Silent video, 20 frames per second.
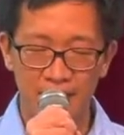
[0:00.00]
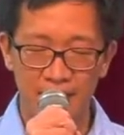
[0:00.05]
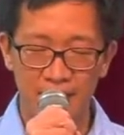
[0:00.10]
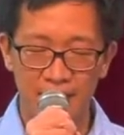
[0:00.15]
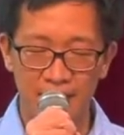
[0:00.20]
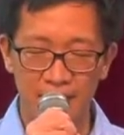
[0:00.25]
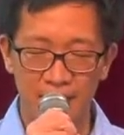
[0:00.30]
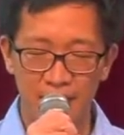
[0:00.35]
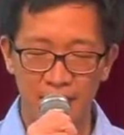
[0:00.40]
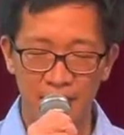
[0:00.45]

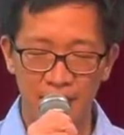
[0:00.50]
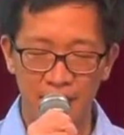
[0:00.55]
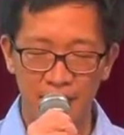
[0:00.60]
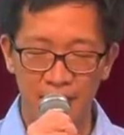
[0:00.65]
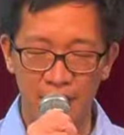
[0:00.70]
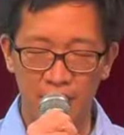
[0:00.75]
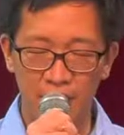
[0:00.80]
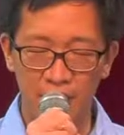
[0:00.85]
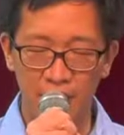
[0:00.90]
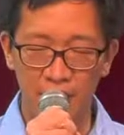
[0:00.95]
and we,
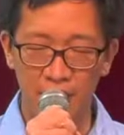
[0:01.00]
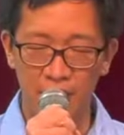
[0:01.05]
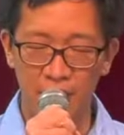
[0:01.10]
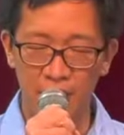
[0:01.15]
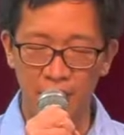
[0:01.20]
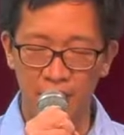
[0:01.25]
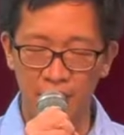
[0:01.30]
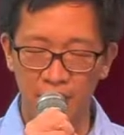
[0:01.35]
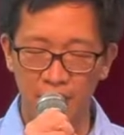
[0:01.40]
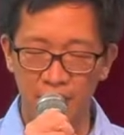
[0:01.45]

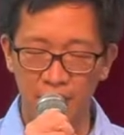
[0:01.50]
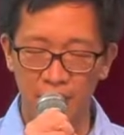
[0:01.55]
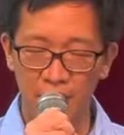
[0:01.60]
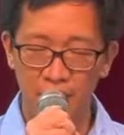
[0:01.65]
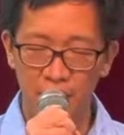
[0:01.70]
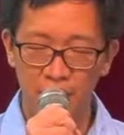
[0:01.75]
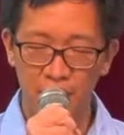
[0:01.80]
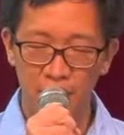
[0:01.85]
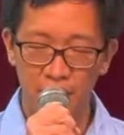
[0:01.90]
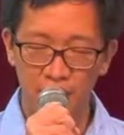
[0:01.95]
we,
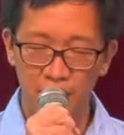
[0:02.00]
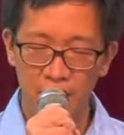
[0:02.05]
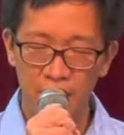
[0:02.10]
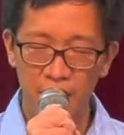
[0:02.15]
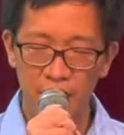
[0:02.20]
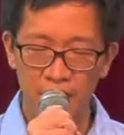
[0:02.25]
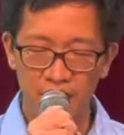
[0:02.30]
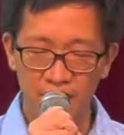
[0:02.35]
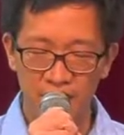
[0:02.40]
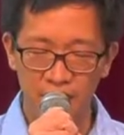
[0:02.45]
we
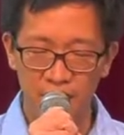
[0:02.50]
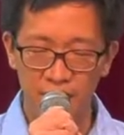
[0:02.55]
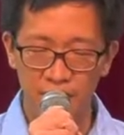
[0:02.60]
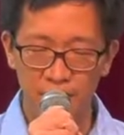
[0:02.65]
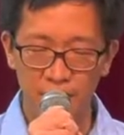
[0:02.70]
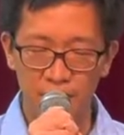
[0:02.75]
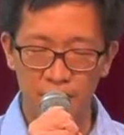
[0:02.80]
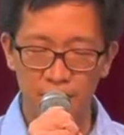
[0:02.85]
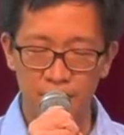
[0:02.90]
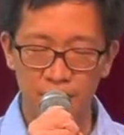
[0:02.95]
want to learn
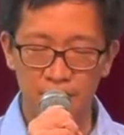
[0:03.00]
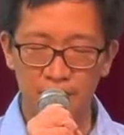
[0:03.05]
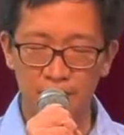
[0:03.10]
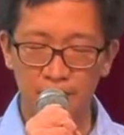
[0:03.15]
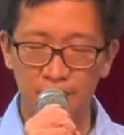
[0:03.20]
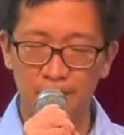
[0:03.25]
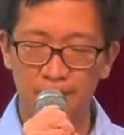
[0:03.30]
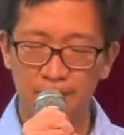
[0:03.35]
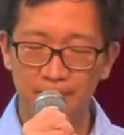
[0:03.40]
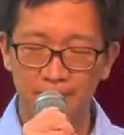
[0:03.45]
from you,
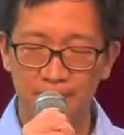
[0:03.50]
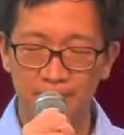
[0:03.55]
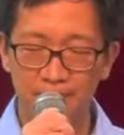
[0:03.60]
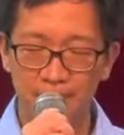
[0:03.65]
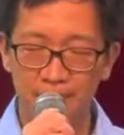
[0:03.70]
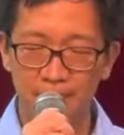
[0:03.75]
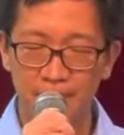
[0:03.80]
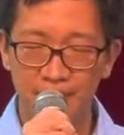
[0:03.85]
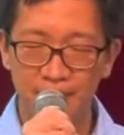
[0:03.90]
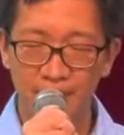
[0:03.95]
Lord.
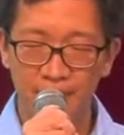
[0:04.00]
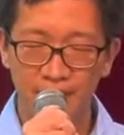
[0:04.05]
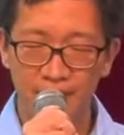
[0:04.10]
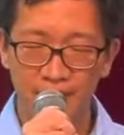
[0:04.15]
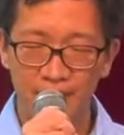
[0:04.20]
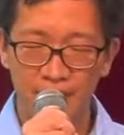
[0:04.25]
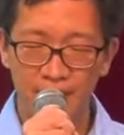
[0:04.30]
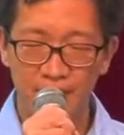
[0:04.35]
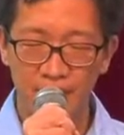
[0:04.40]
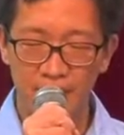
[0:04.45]

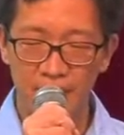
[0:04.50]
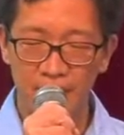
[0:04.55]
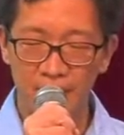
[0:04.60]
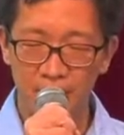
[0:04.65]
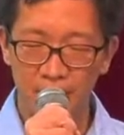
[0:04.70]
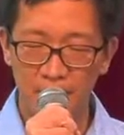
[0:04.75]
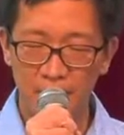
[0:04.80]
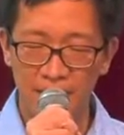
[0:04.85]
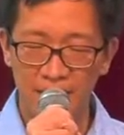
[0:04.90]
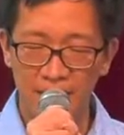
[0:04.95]
Be
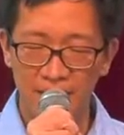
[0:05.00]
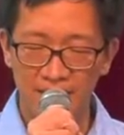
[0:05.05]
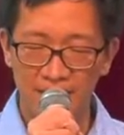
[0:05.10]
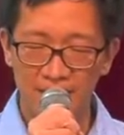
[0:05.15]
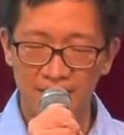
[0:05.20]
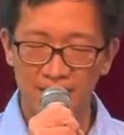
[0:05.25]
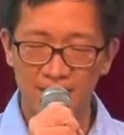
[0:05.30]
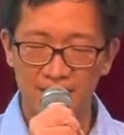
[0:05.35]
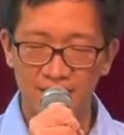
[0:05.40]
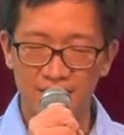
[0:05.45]
among us
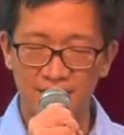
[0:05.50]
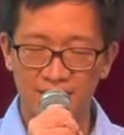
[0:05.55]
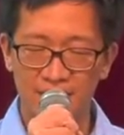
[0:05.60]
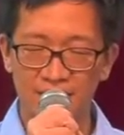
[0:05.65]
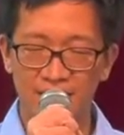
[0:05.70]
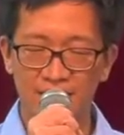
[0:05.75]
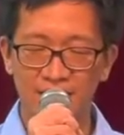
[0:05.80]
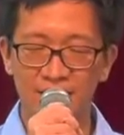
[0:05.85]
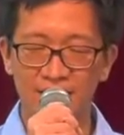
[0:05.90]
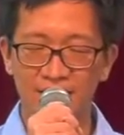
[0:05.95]

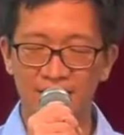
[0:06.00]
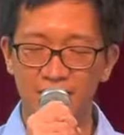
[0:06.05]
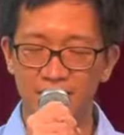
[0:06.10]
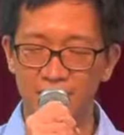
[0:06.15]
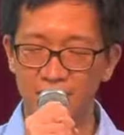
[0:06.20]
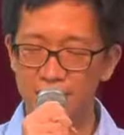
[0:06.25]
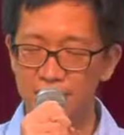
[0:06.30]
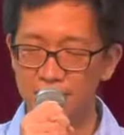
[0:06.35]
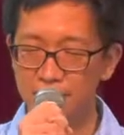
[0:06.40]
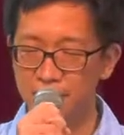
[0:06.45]

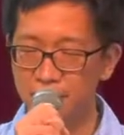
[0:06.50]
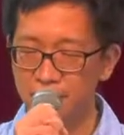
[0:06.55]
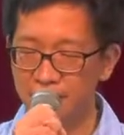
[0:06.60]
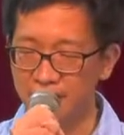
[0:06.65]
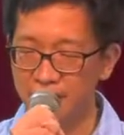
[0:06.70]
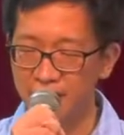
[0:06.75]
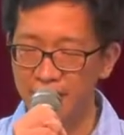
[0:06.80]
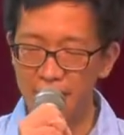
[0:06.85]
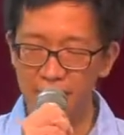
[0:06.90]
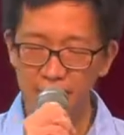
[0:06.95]
Holy
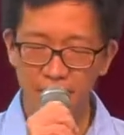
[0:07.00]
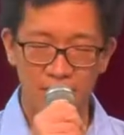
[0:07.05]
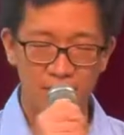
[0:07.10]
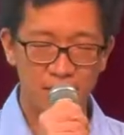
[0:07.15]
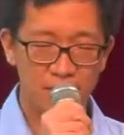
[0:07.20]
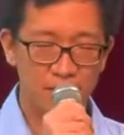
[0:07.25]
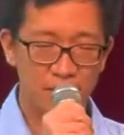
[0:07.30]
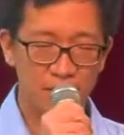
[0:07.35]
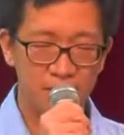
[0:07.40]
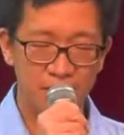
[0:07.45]
Spirit, come and
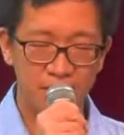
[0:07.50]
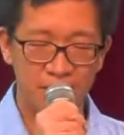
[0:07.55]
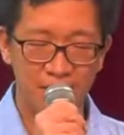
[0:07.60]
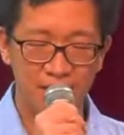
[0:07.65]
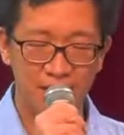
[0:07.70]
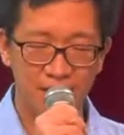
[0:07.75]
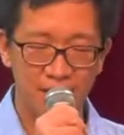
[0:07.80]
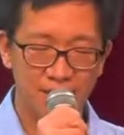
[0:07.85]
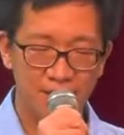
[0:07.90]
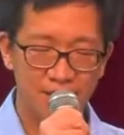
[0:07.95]
speak to our
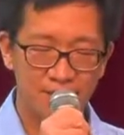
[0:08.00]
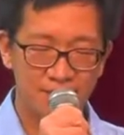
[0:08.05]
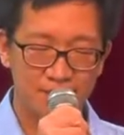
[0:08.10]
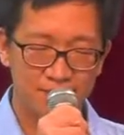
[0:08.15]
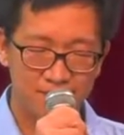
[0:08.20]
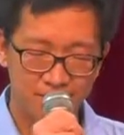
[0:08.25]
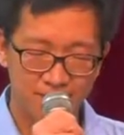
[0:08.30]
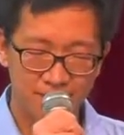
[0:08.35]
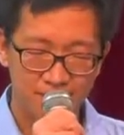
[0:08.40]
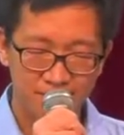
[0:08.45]
hearts.
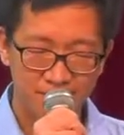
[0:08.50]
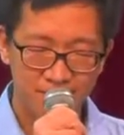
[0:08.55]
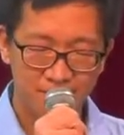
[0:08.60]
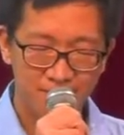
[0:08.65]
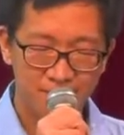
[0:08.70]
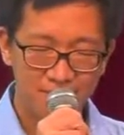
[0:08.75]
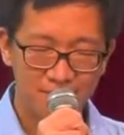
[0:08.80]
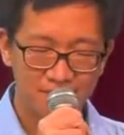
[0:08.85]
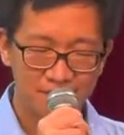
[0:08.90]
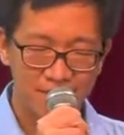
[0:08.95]

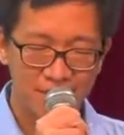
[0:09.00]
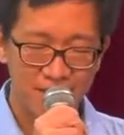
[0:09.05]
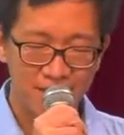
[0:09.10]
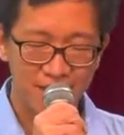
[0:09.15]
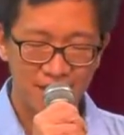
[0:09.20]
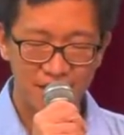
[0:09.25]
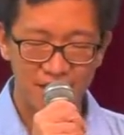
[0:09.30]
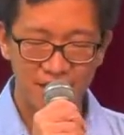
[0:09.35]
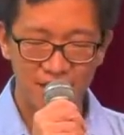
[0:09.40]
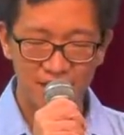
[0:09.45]

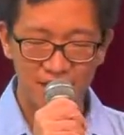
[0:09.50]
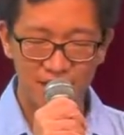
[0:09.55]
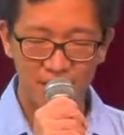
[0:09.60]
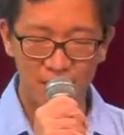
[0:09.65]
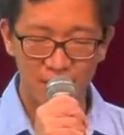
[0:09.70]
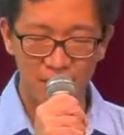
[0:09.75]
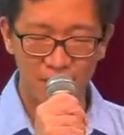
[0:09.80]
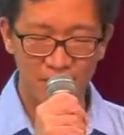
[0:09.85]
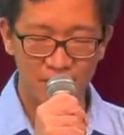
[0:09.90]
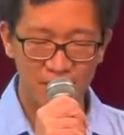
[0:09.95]
Teach us
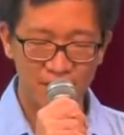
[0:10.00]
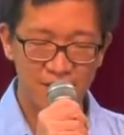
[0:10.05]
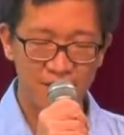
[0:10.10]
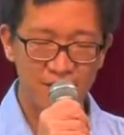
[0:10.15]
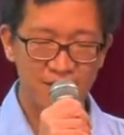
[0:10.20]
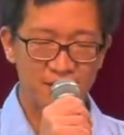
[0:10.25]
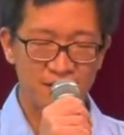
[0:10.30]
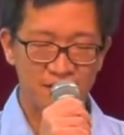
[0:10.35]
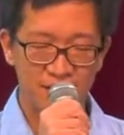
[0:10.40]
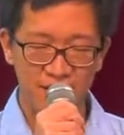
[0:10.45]
your ways.
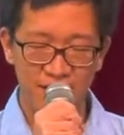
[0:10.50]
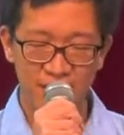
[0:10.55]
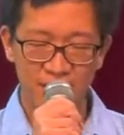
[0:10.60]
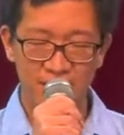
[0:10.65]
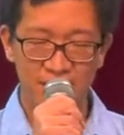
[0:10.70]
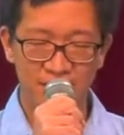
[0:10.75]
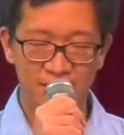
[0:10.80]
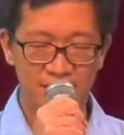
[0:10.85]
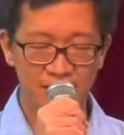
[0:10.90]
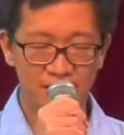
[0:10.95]

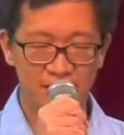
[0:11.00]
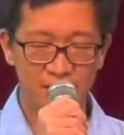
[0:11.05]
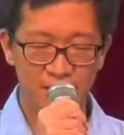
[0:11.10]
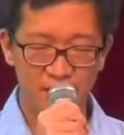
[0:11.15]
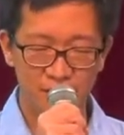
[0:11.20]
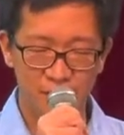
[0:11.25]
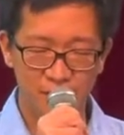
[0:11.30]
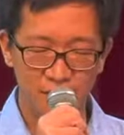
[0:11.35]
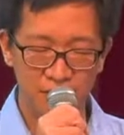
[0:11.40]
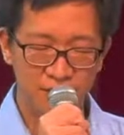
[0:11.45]
Teach us
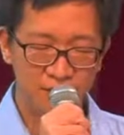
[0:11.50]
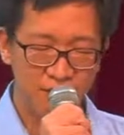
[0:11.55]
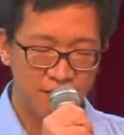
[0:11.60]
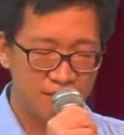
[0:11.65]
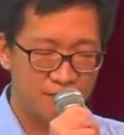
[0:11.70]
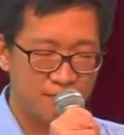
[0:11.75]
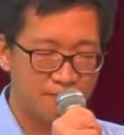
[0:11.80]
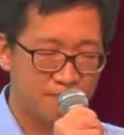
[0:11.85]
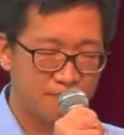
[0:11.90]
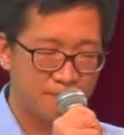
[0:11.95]
your words.
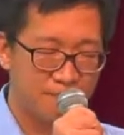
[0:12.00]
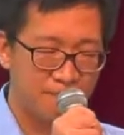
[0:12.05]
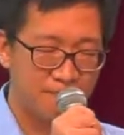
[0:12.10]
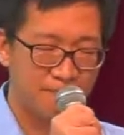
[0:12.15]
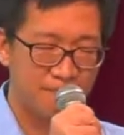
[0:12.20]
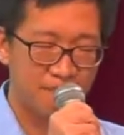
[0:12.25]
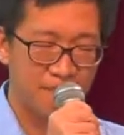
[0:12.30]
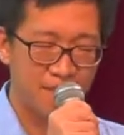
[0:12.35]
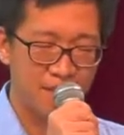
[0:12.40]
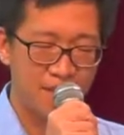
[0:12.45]

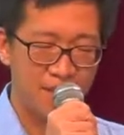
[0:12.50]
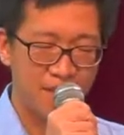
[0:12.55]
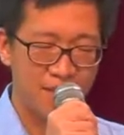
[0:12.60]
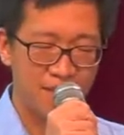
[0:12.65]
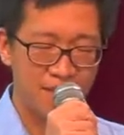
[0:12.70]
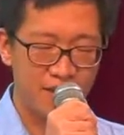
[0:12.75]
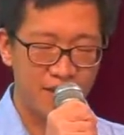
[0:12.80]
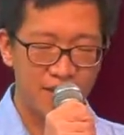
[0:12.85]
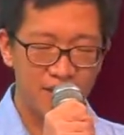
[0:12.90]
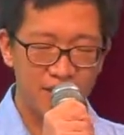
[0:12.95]

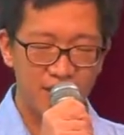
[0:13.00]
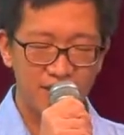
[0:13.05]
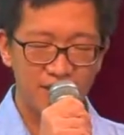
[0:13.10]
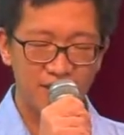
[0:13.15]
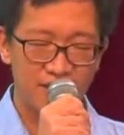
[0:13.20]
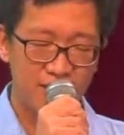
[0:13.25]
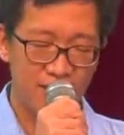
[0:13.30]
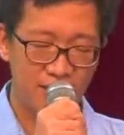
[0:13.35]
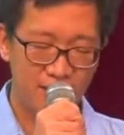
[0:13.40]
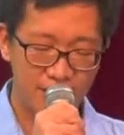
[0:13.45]
In Christ
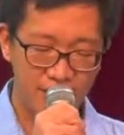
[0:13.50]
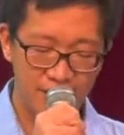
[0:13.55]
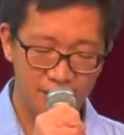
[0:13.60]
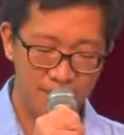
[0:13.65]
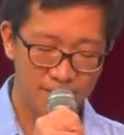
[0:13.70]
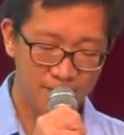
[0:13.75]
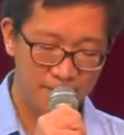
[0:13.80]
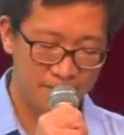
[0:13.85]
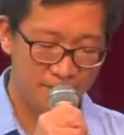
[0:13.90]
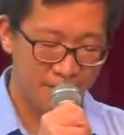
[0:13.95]
our Lord.
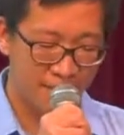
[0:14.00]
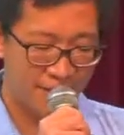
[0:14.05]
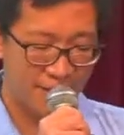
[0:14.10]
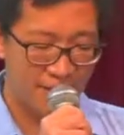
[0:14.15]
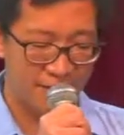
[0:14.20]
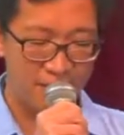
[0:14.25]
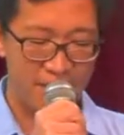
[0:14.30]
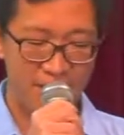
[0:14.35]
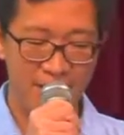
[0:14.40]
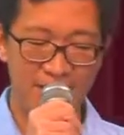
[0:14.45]

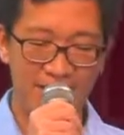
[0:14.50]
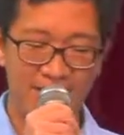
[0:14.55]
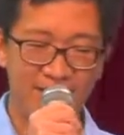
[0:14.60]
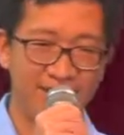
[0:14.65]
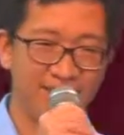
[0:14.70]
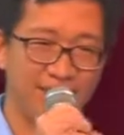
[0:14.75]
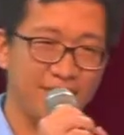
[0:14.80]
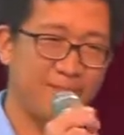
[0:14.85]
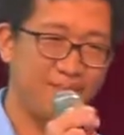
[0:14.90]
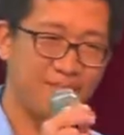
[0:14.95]

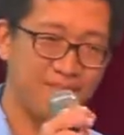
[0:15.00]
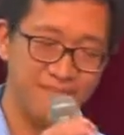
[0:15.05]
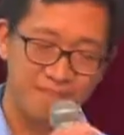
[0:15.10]
Amen.